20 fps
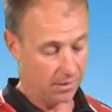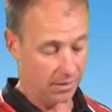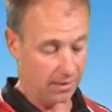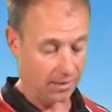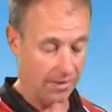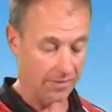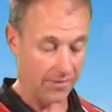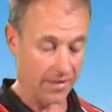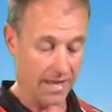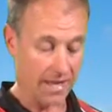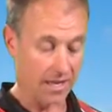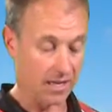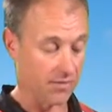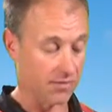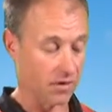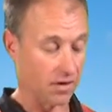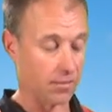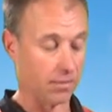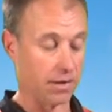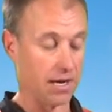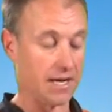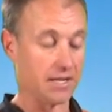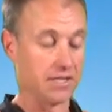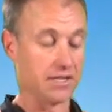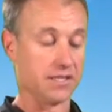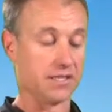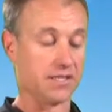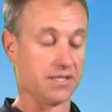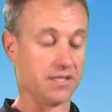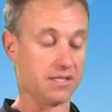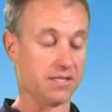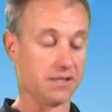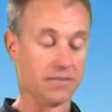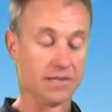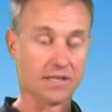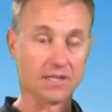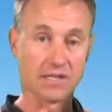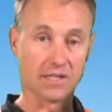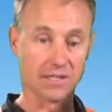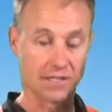And the anti-vibration system,
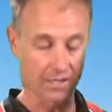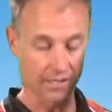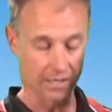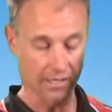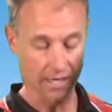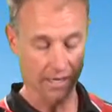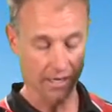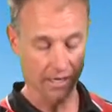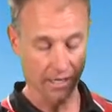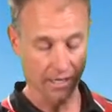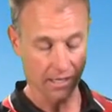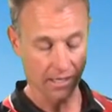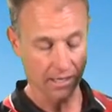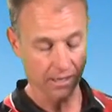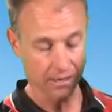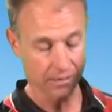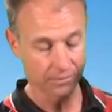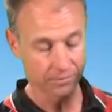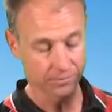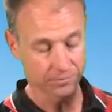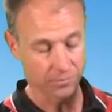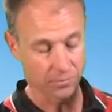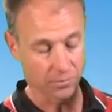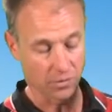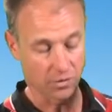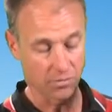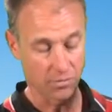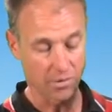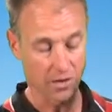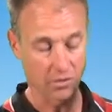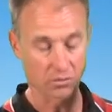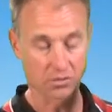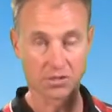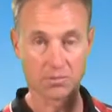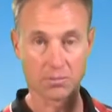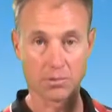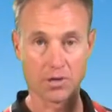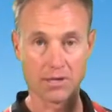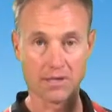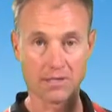as you can see under here, with the metal
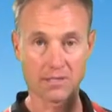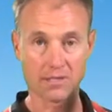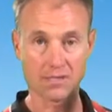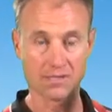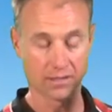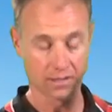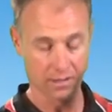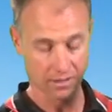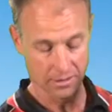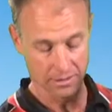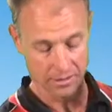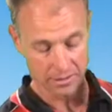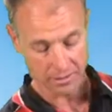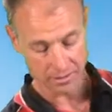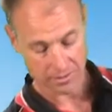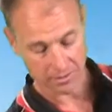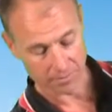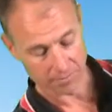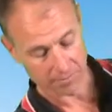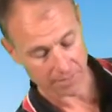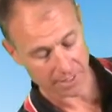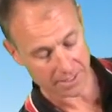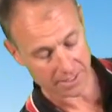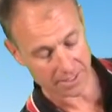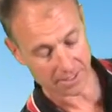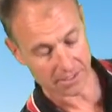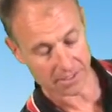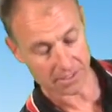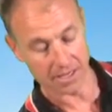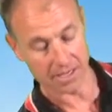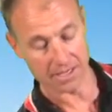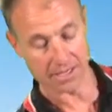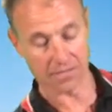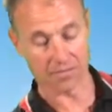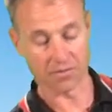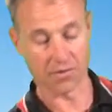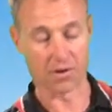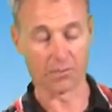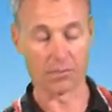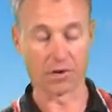springs, means there's less
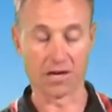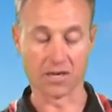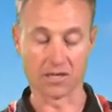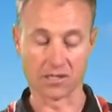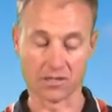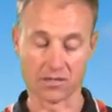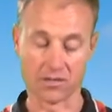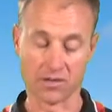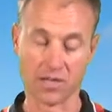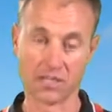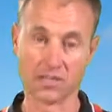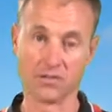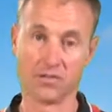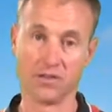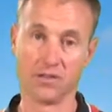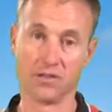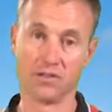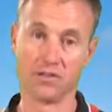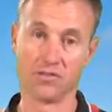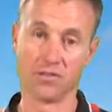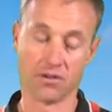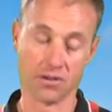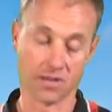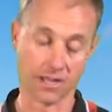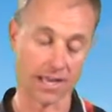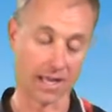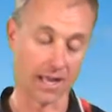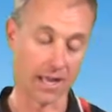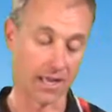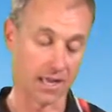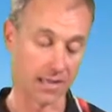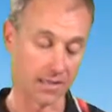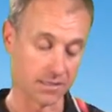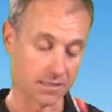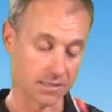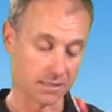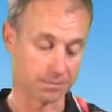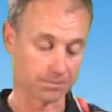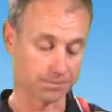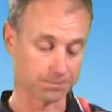vibration transferred through your
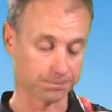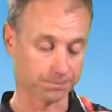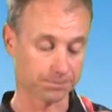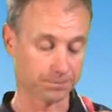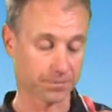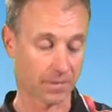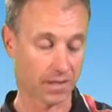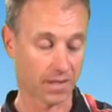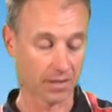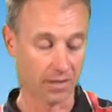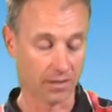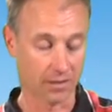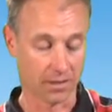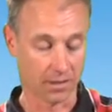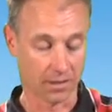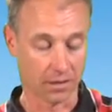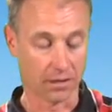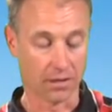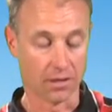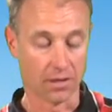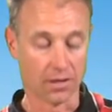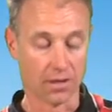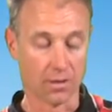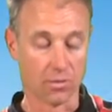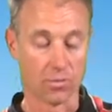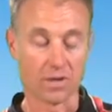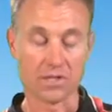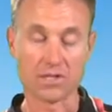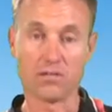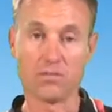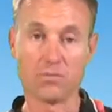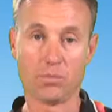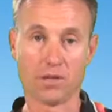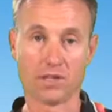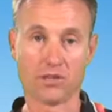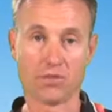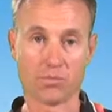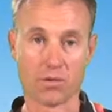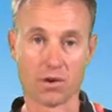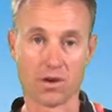hands. Once you've picked
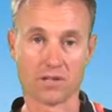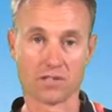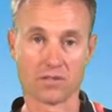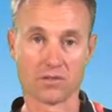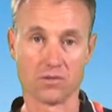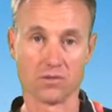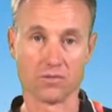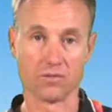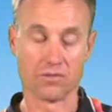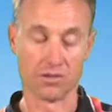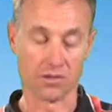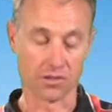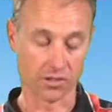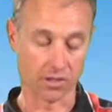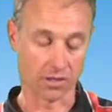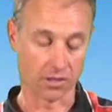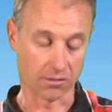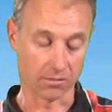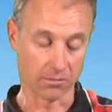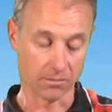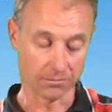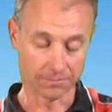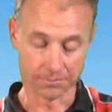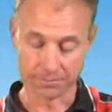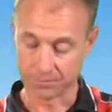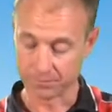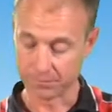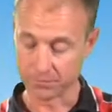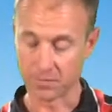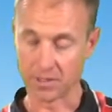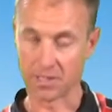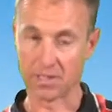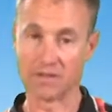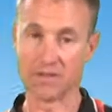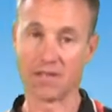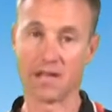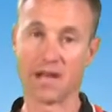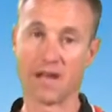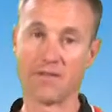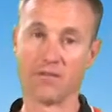the right saw for the job, you can
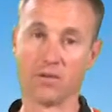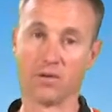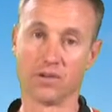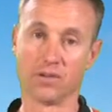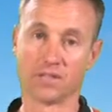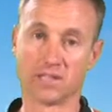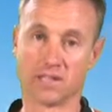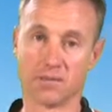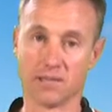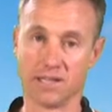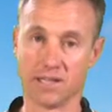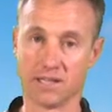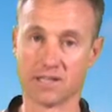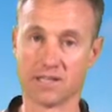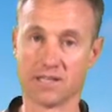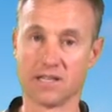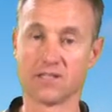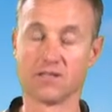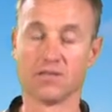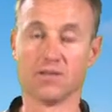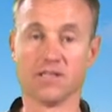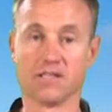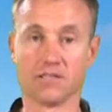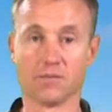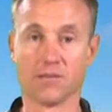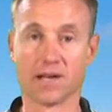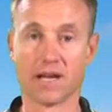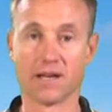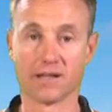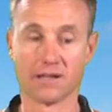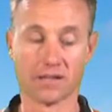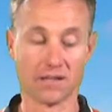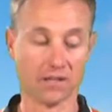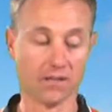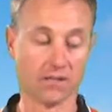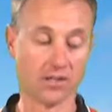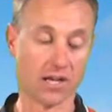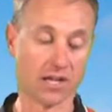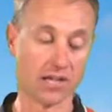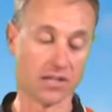then have a look at some of the accessories that make your
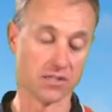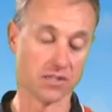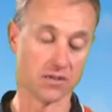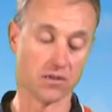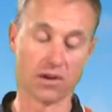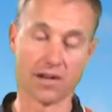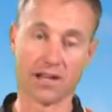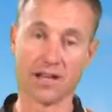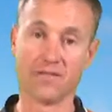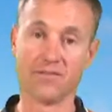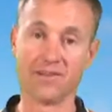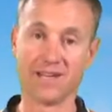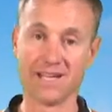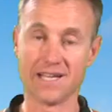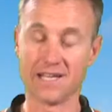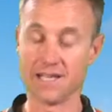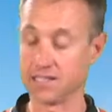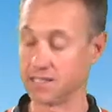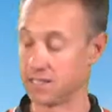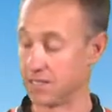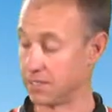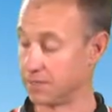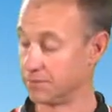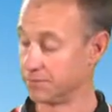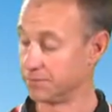chainsawing even easier.